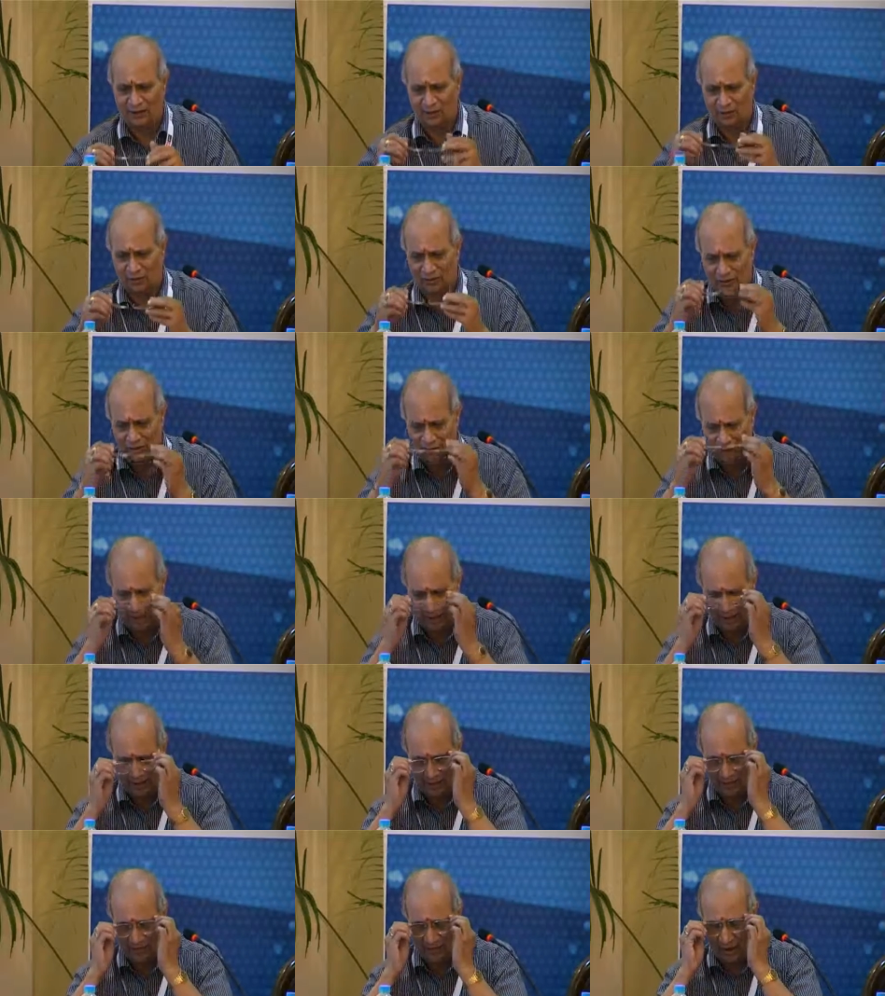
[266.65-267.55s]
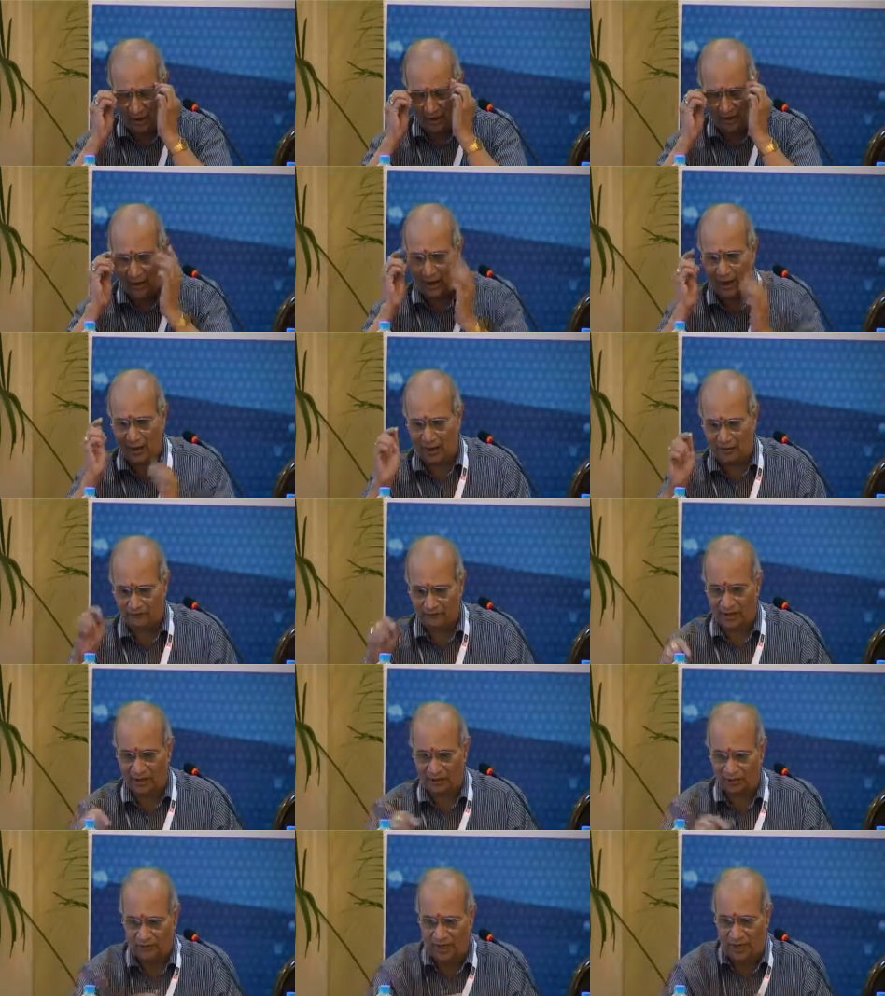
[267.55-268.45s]
So this, I think, very kind of
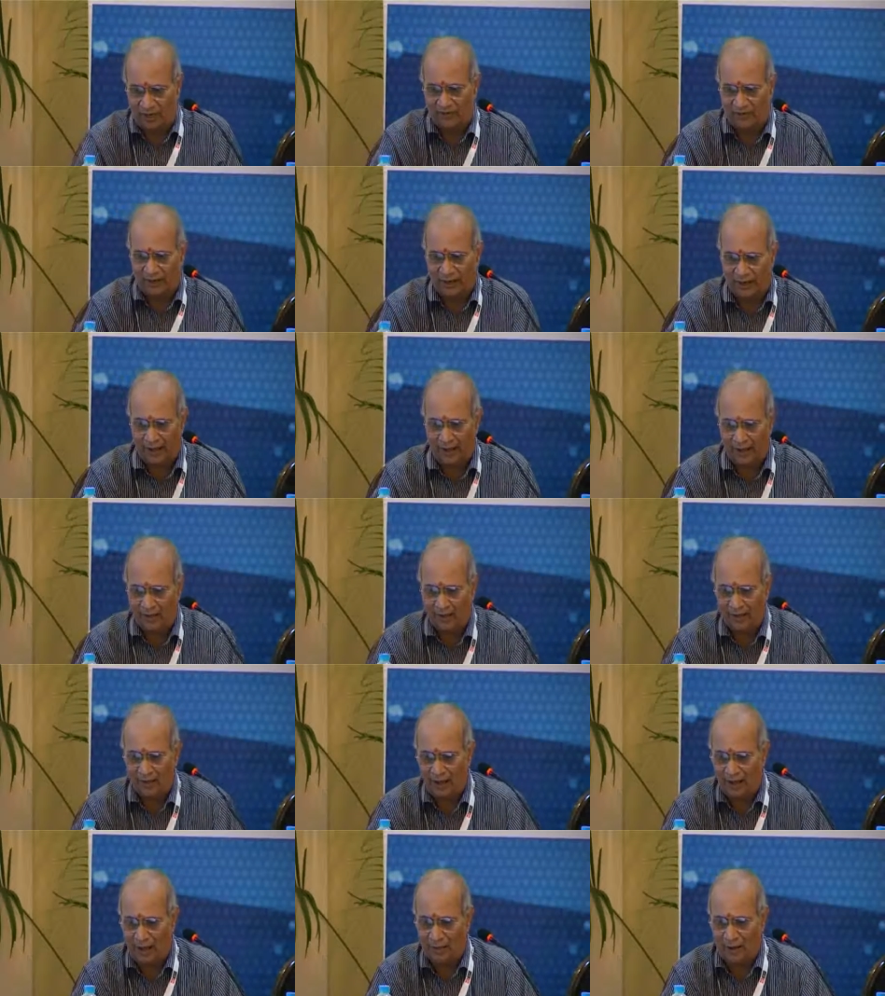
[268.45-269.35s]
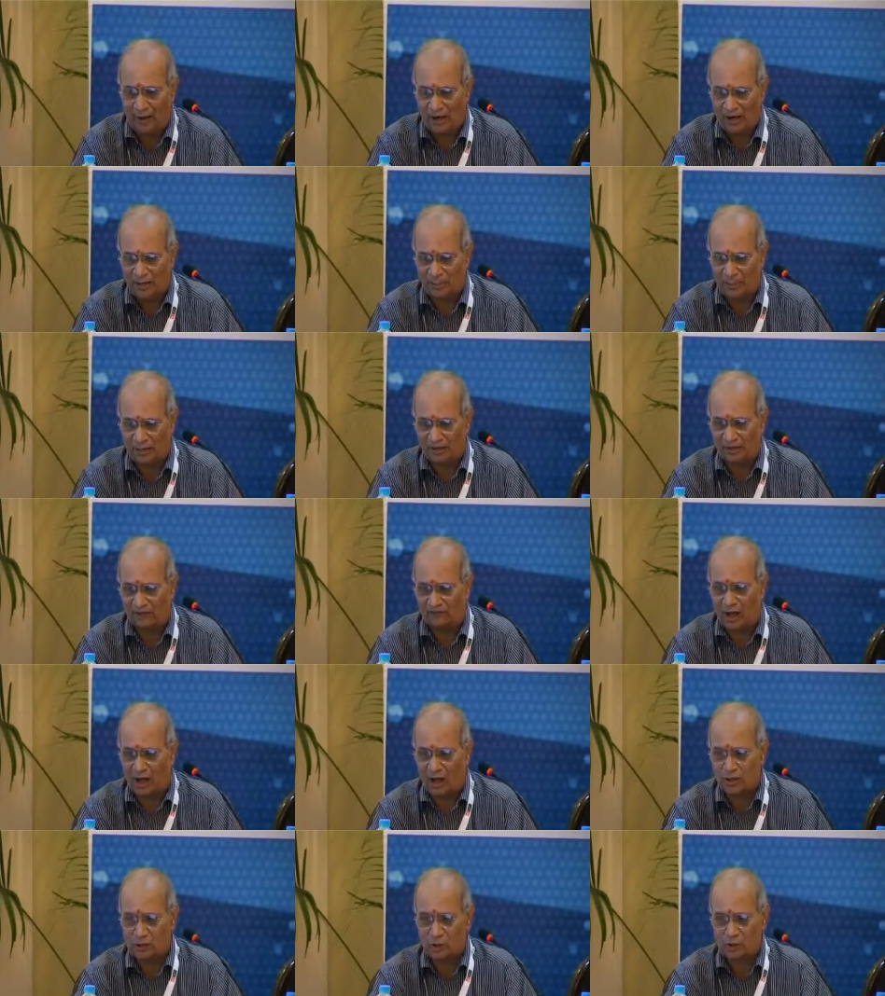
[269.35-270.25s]
things where we need a participation of
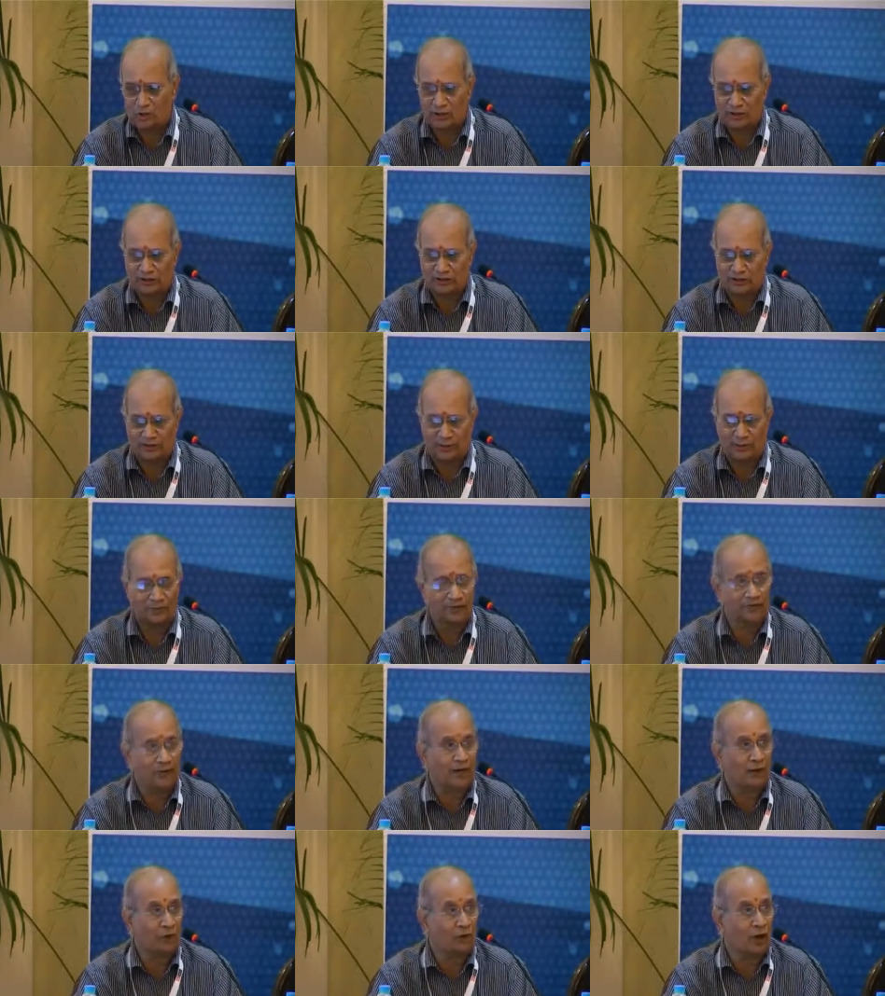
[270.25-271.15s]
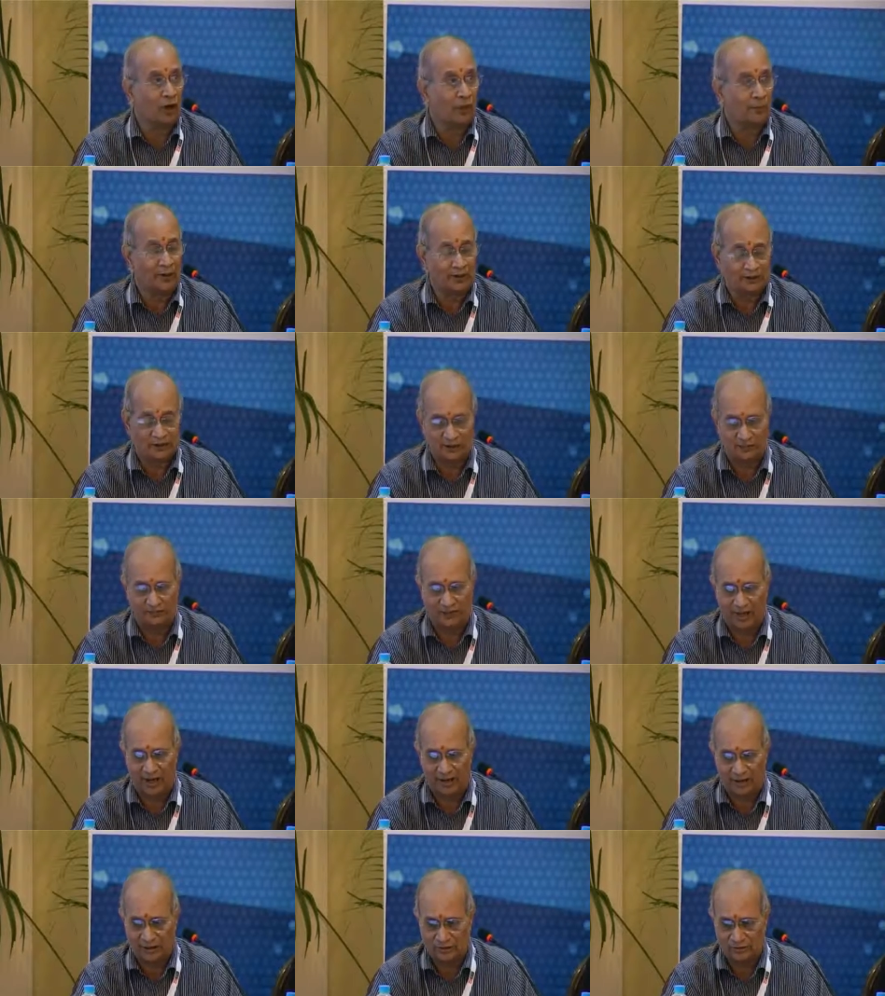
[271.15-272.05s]
constitutional system design requirements is
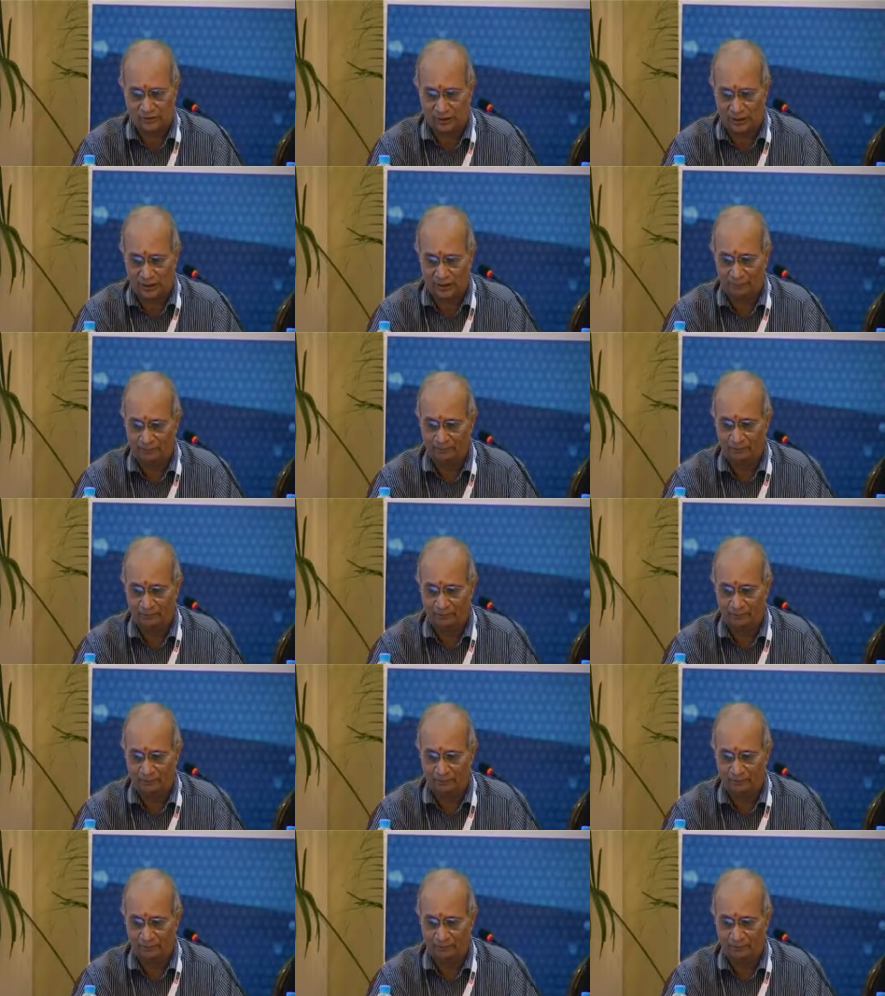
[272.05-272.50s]
very essential.